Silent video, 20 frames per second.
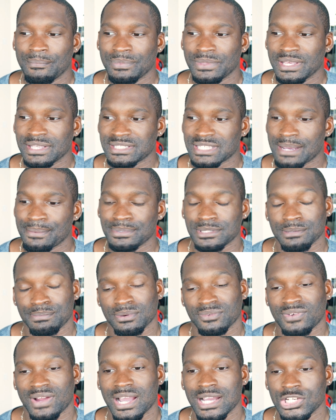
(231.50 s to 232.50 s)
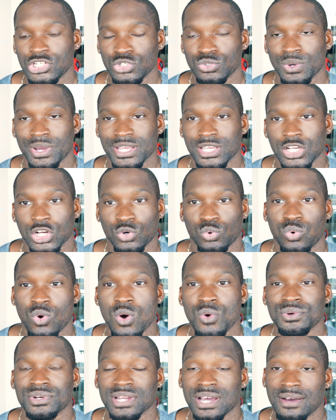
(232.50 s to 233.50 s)
is able to provide you a
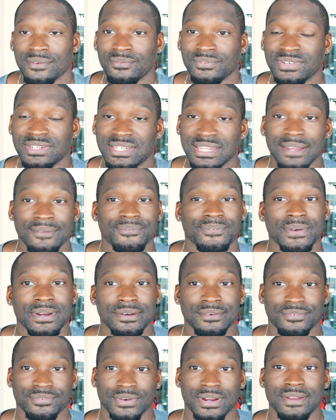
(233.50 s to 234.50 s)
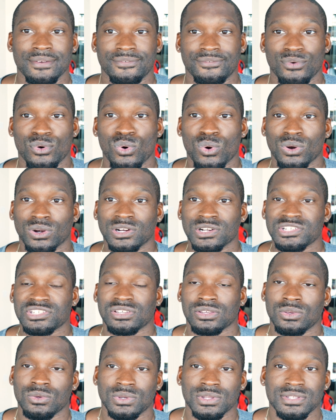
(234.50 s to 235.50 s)
quote of different freight forwarders,
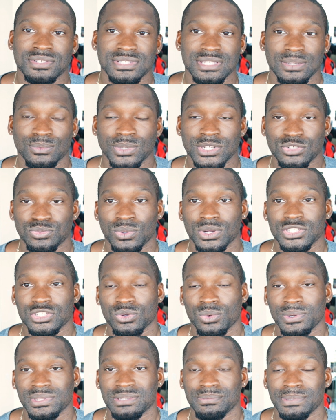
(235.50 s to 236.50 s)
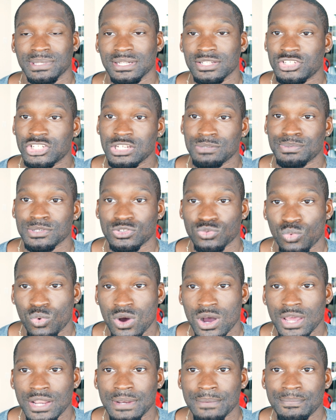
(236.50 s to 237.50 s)
so you can see which one's going to be the cheapest
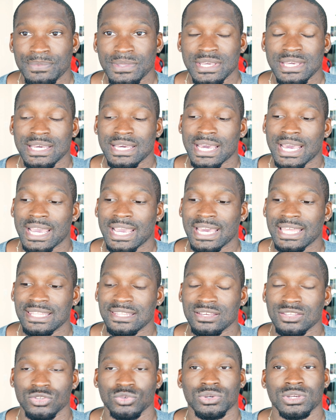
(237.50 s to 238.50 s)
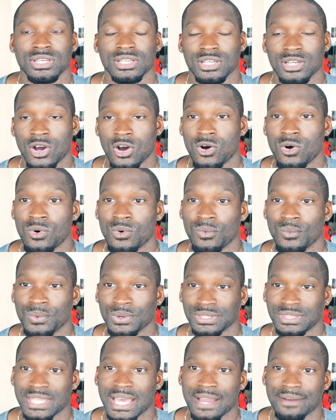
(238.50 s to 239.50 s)
one, and then you can go
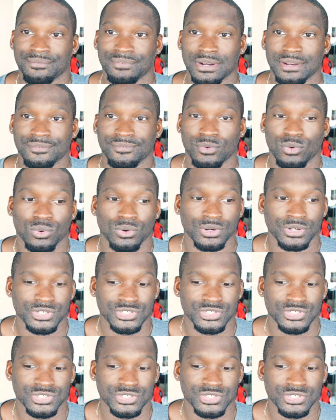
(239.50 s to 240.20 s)
with that freight forwarder.